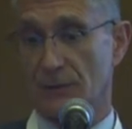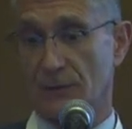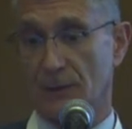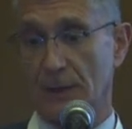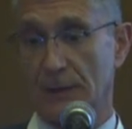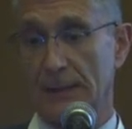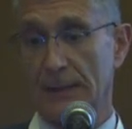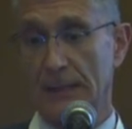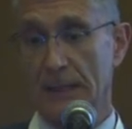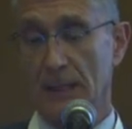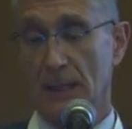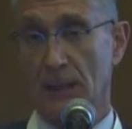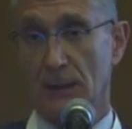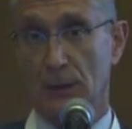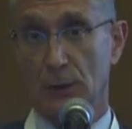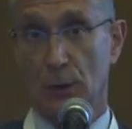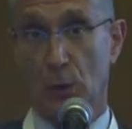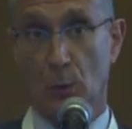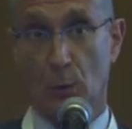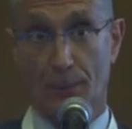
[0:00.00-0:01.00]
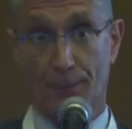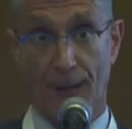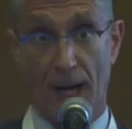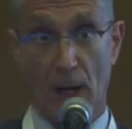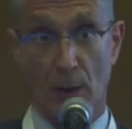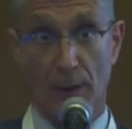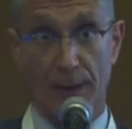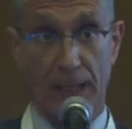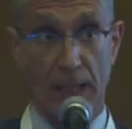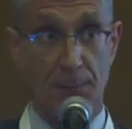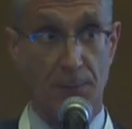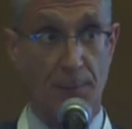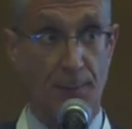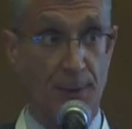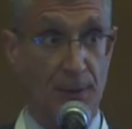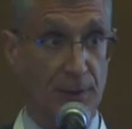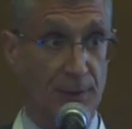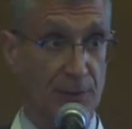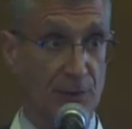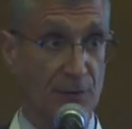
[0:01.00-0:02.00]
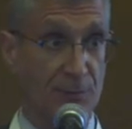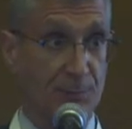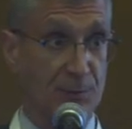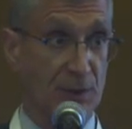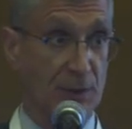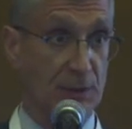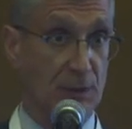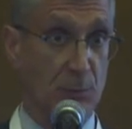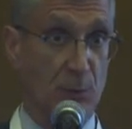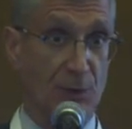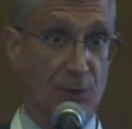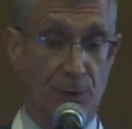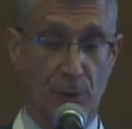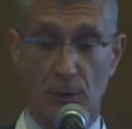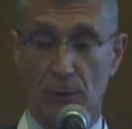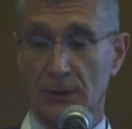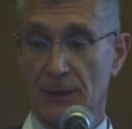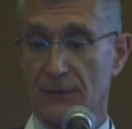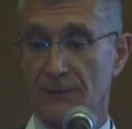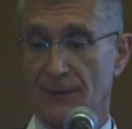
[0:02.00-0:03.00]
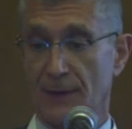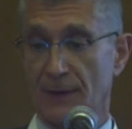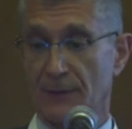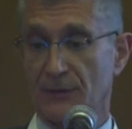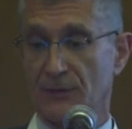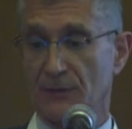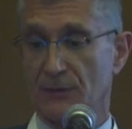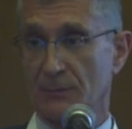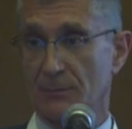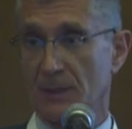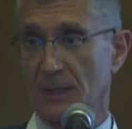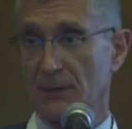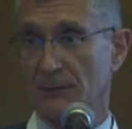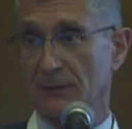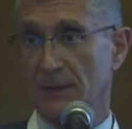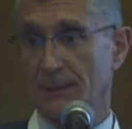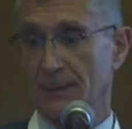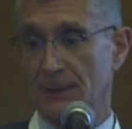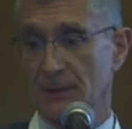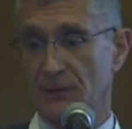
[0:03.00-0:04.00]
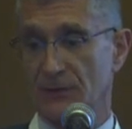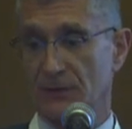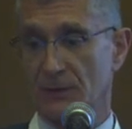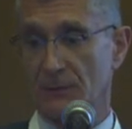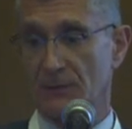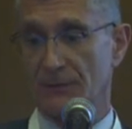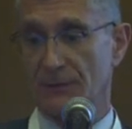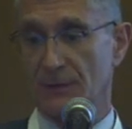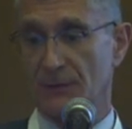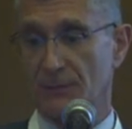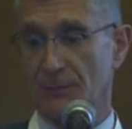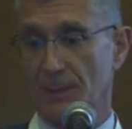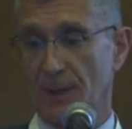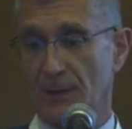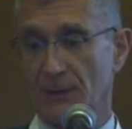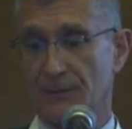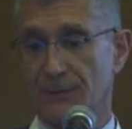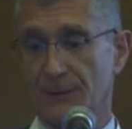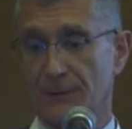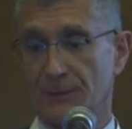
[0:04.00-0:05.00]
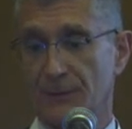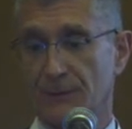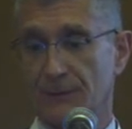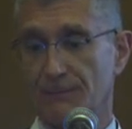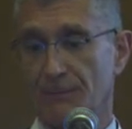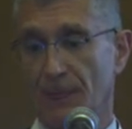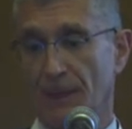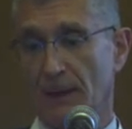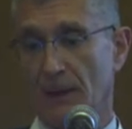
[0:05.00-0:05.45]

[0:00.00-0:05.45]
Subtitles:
and lower power capabilities, particularly with the early devices, may have limited some of its benefits.